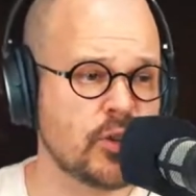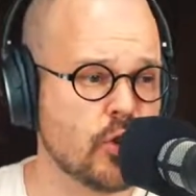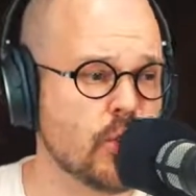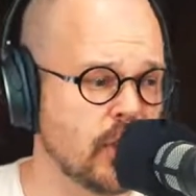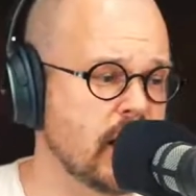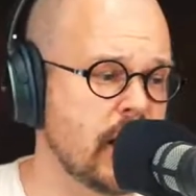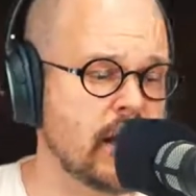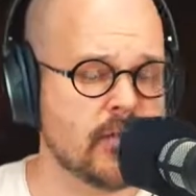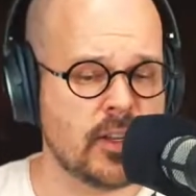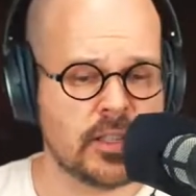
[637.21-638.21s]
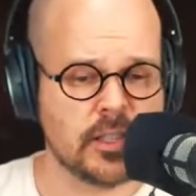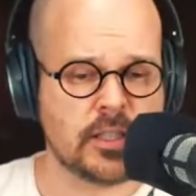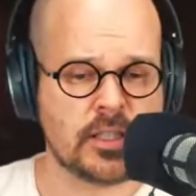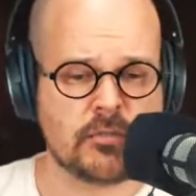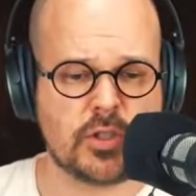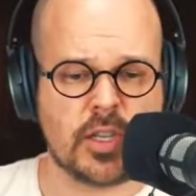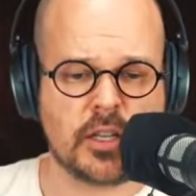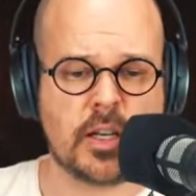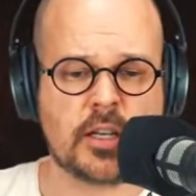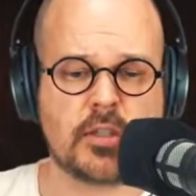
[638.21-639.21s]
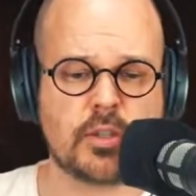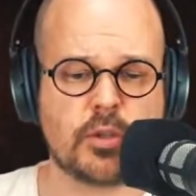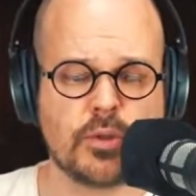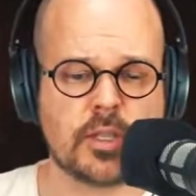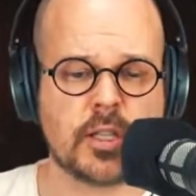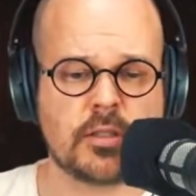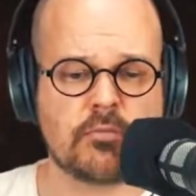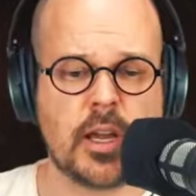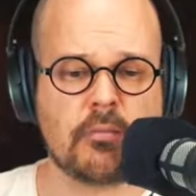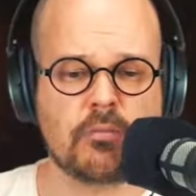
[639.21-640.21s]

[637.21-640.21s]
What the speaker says: going live and then sit there and just look and says, yeah,